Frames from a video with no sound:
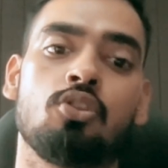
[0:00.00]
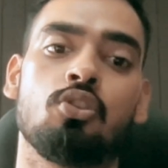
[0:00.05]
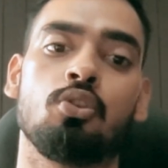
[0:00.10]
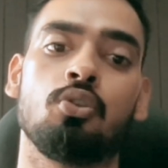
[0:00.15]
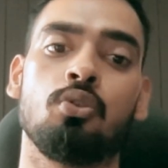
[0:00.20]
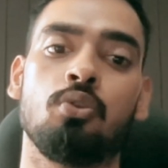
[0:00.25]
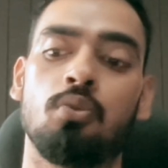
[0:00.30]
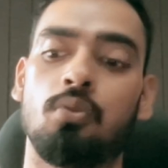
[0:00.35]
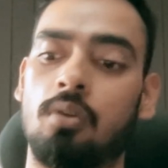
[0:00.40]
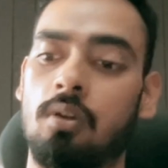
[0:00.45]

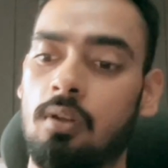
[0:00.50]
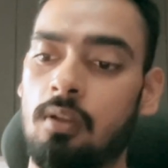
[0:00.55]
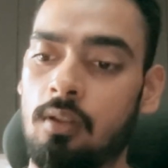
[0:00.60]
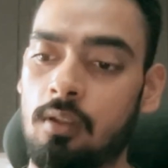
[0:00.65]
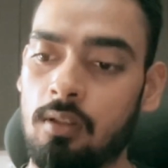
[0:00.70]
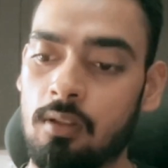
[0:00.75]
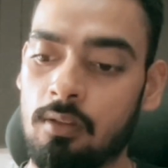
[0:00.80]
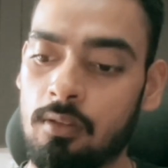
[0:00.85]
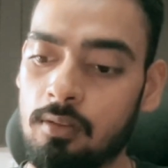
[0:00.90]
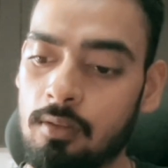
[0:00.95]
to
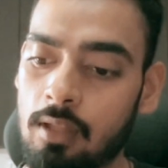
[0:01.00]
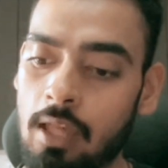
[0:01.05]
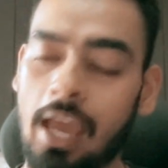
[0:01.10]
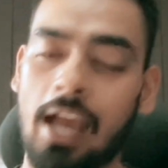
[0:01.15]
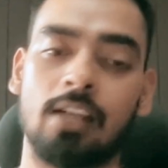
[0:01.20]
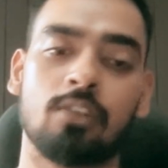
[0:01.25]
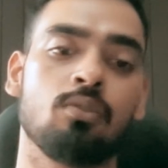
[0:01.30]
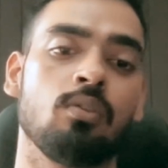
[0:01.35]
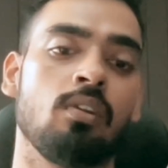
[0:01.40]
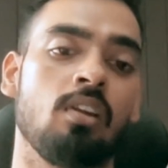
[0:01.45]

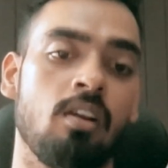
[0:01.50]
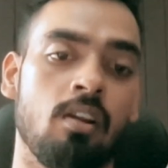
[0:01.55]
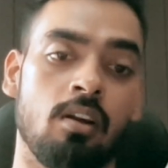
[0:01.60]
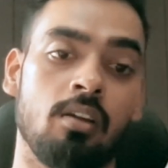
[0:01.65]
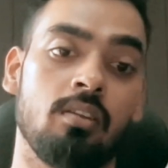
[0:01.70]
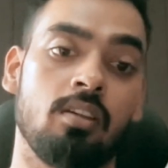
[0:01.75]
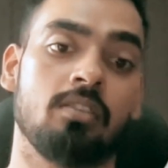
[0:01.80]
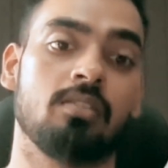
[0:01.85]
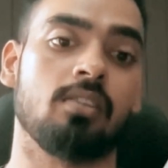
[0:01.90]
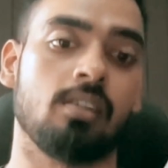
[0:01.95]
actually learn
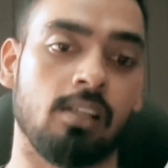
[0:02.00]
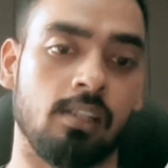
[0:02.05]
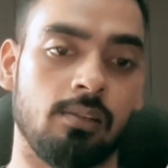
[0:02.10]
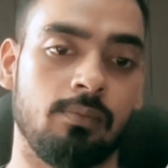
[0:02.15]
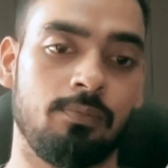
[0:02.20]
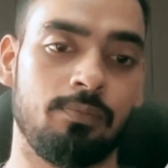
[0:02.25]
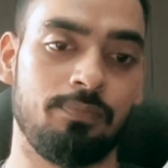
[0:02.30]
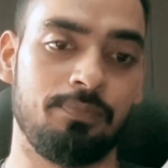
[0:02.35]
the skill.